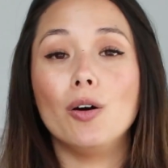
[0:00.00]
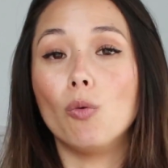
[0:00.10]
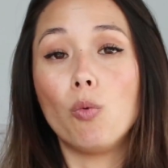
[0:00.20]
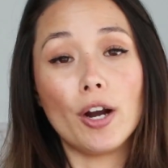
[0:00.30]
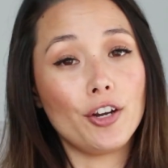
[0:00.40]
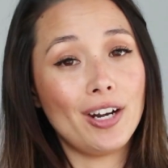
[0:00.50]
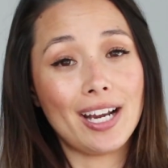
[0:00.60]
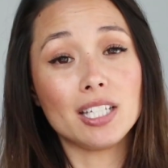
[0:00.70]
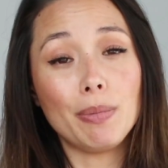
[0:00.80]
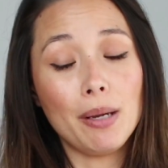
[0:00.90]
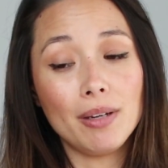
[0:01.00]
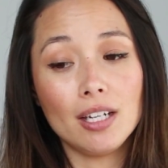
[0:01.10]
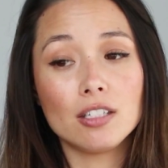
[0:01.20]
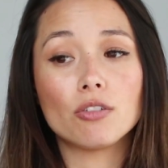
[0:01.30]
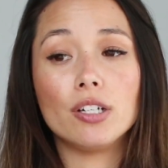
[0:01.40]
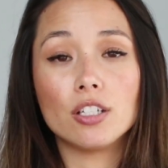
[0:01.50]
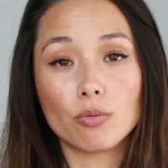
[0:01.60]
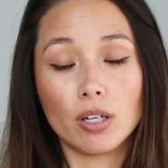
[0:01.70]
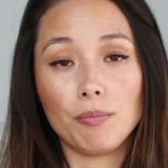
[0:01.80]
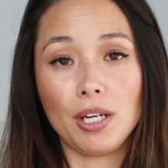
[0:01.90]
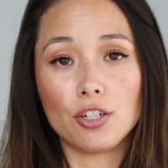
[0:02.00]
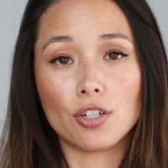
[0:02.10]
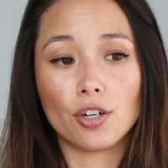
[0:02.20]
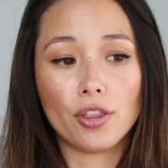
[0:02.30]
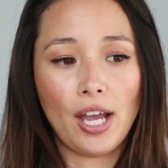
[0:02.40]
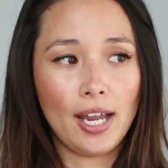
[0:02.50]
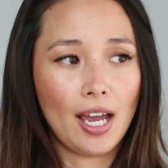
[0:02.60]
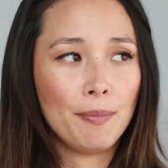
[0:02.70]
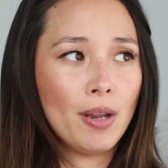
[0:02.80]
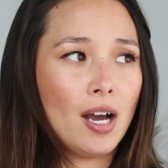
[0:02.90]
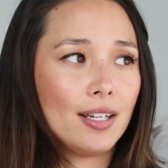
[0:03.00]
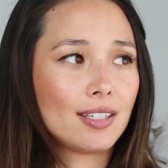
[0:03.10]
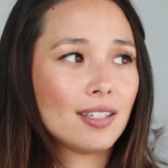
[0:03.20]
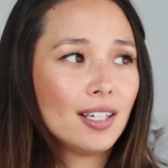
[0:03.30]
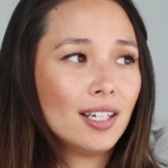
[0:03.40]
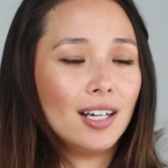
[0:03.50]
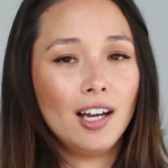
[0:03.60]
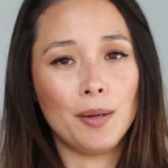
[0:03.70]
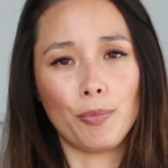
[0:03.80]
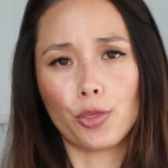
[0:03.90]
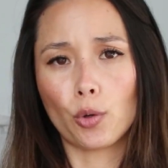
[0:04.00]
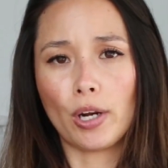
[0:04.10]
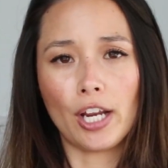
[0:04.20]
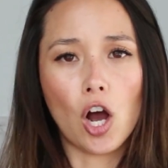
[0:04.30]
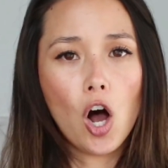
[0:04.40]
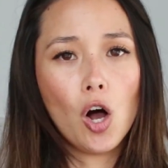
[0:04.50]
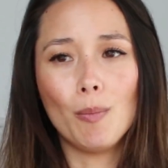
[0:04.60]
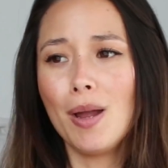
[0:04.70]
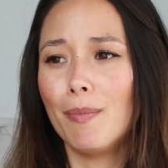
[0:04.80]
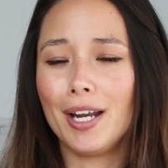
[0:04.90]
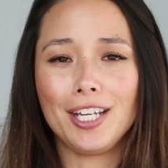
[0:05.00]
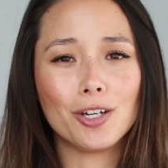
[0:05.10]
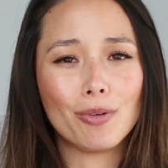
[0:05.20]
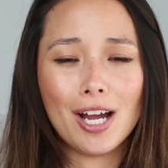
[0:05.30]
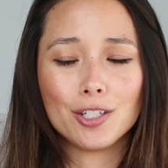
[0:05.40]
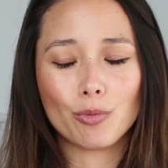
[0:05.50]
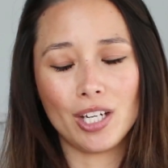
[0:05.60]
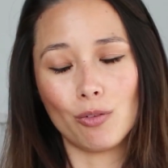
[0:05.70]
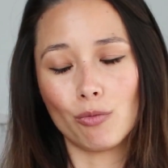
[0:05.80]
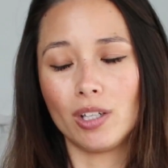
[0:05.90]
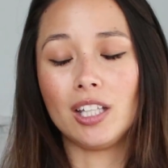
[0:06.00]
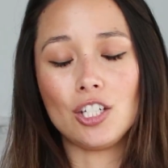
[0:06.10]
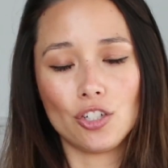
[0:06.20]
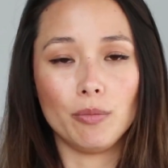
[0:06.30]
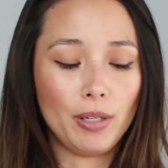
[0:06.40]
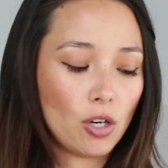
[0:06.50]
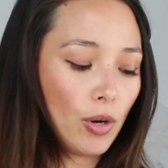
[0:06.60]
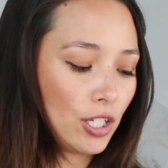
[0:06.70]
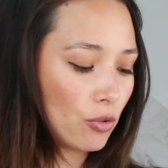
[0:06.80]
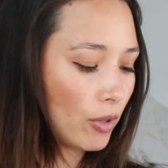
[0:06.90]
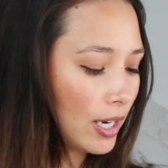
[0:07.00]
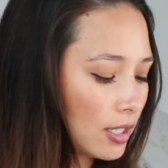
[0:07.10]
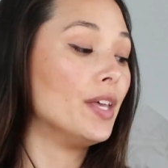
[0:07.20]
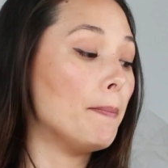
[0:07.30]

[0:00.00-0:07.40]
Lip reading: where your next payment is, so I just want to make sure that I'm not throwing all my money around when it really should be going to rent. The